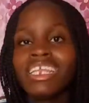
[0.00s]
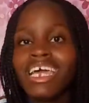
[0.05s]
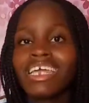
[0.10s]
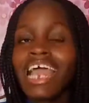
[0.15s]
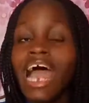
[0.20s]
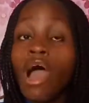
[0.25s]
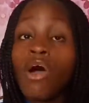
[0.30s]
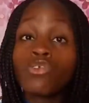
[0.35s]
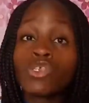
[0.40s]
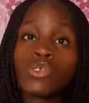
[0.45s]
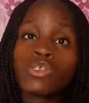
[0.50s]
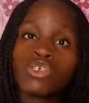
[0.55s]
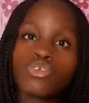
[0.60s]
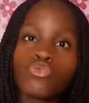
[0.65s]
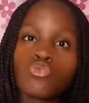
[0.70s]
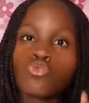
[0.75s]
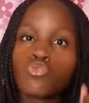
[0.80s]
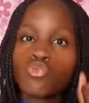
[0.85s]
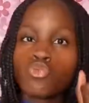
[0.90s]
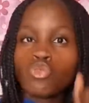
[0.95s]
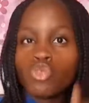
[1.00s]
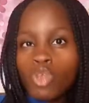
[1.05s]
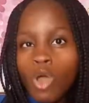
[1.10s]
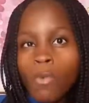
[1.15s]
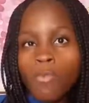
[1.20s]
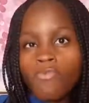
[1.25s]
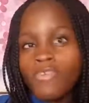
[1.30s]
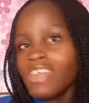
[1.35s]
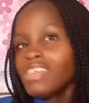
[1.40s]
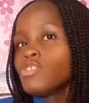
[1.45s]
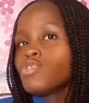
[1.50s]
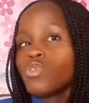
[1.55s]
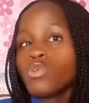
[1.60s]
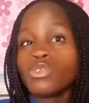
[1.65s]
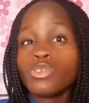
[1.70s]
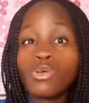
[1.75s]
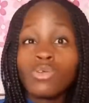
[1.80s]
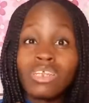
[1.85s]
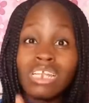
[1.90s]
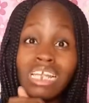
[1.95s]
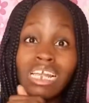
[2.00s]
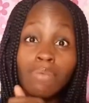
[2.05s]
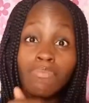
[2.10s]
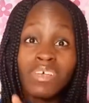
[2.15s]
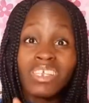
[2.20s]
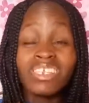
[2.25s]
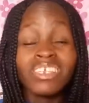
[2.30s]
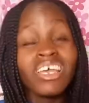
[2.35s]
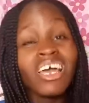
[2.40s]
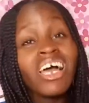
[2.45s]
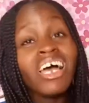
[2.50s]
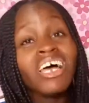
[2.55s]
then I also need to do something to also for that person.